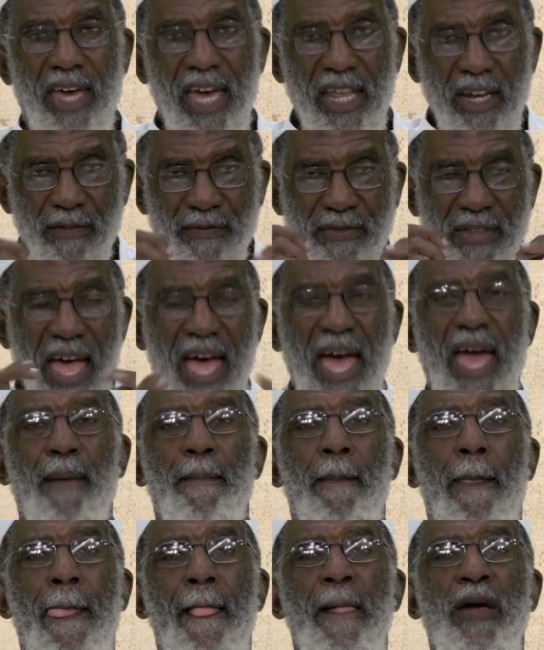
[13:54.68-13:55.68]
ahead of
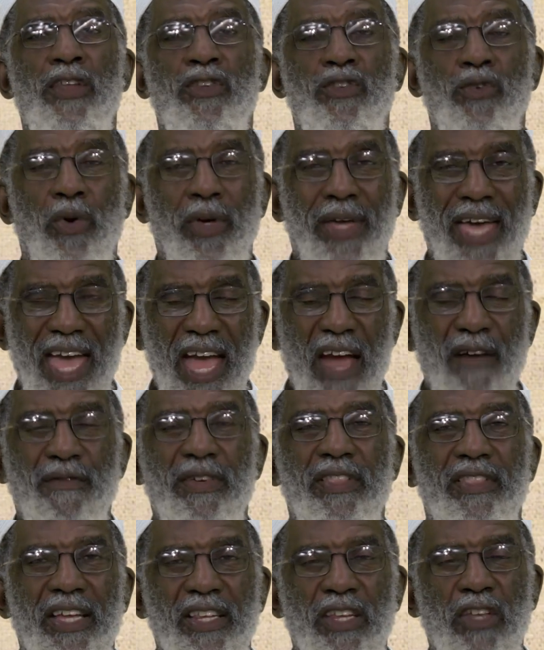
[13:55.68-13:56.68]
time, doing
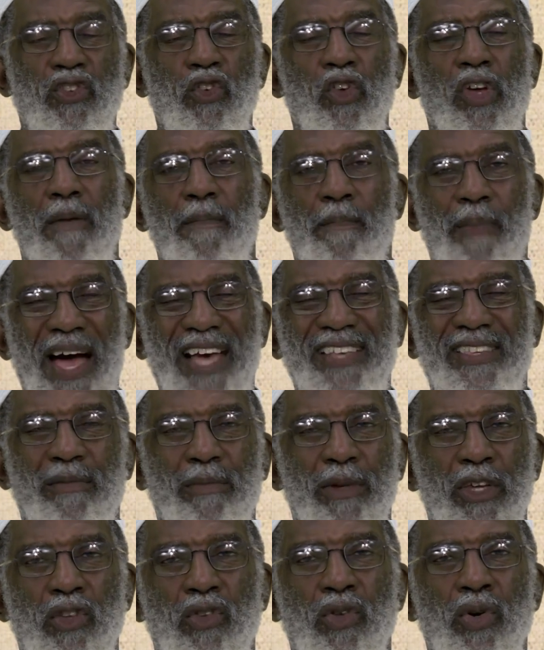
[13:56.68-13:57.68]
everything that you can
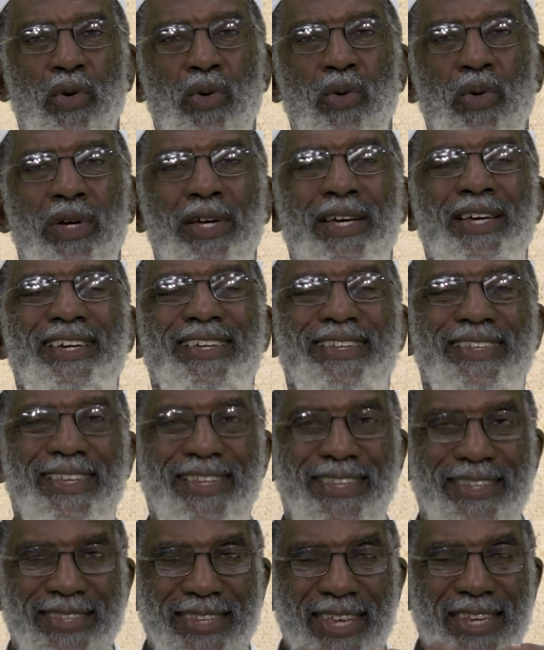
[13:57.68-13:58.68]
possibly do
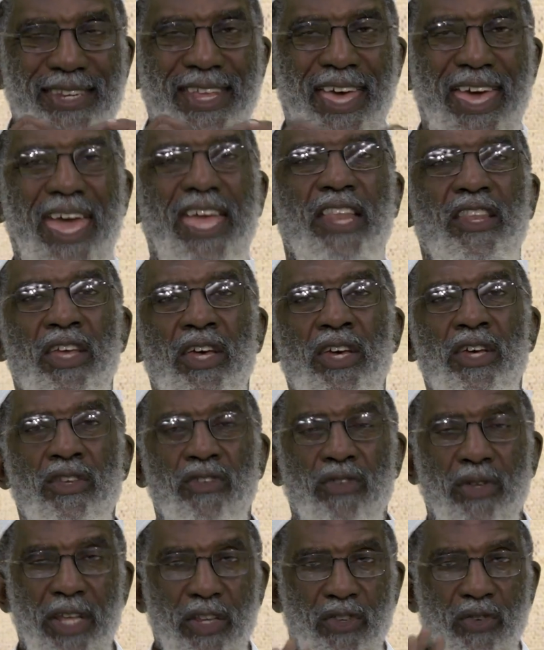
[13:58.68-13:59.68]
to send ahead
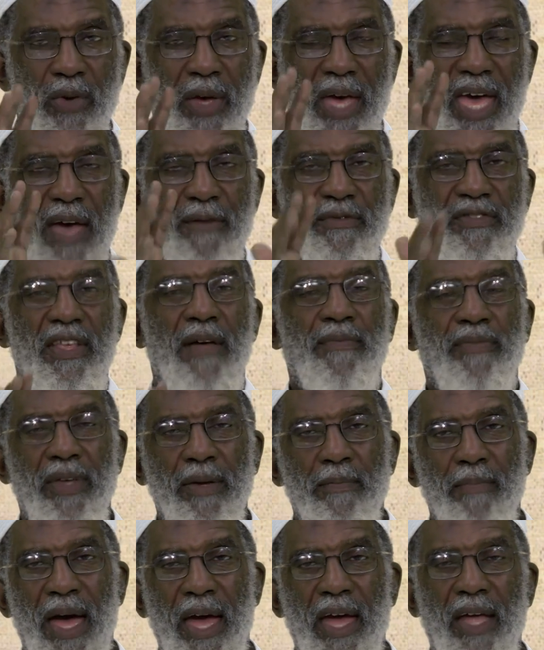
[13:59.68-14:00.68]
so that you have
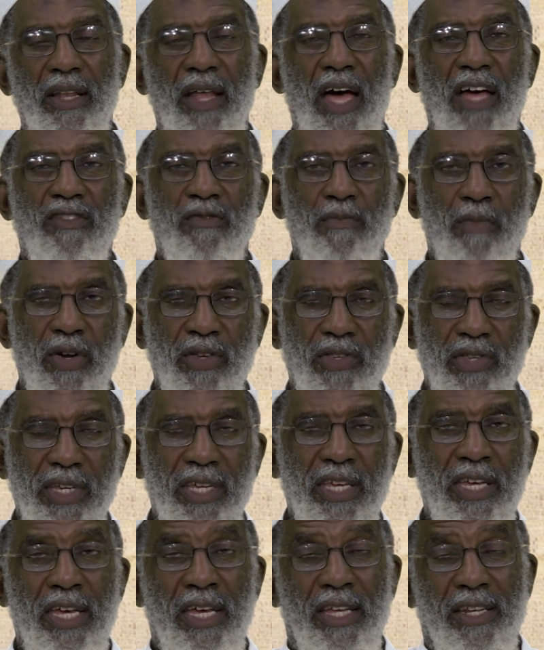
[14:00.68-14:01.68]
something by Allah's
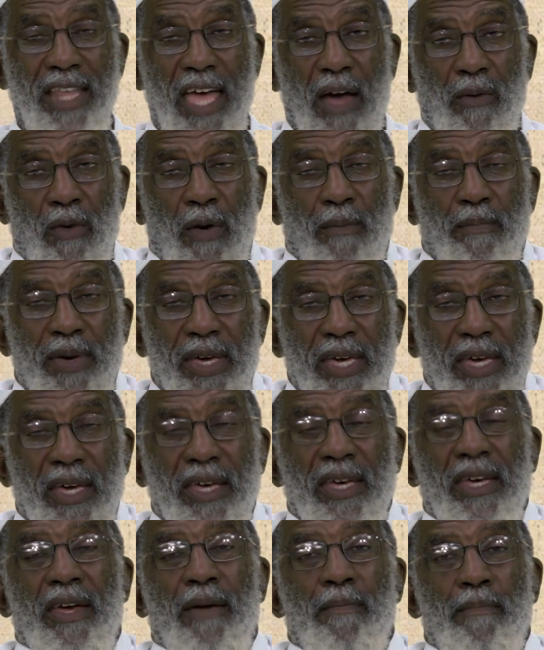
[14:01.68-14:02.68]
mercy that will
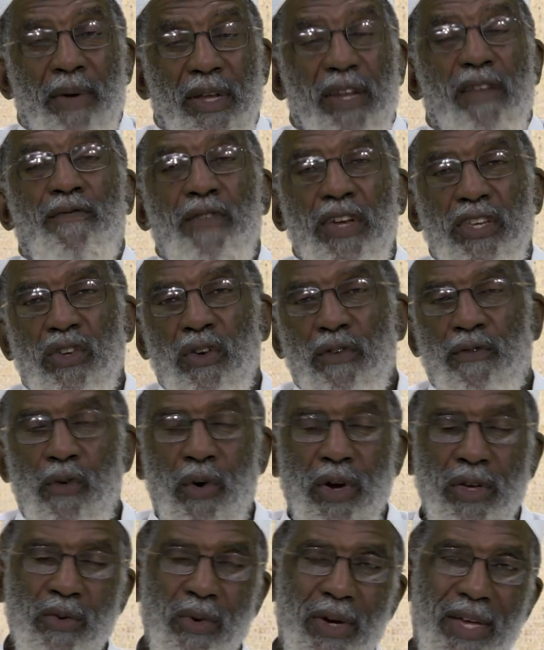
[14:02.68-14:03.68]
be
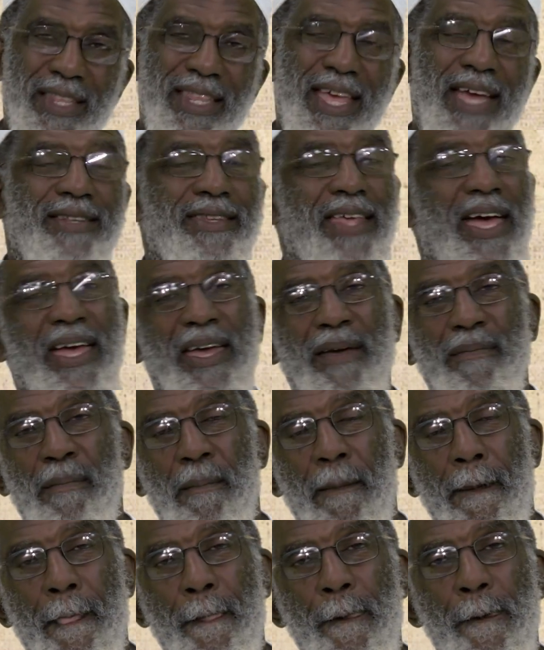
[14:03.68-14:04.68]
beneficial for you in that
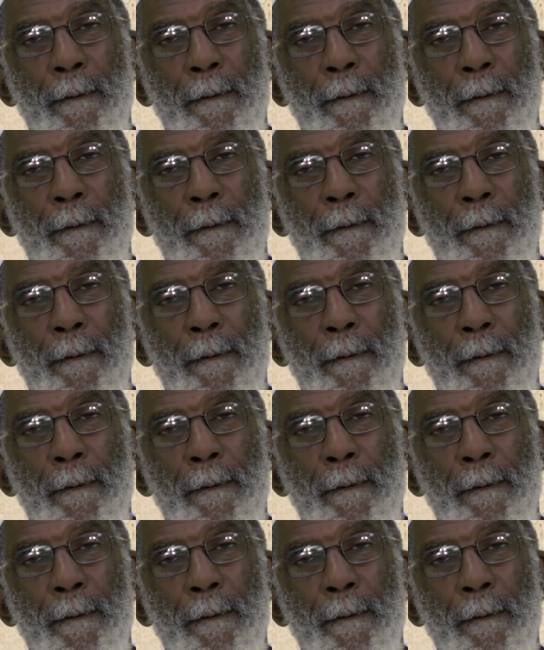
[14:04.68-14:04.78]
time.